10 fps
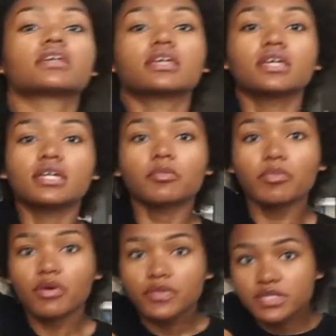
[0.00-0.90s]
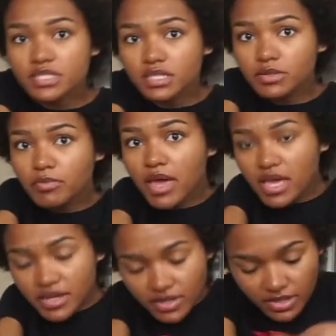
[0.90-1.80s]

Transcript: get up on this here bed.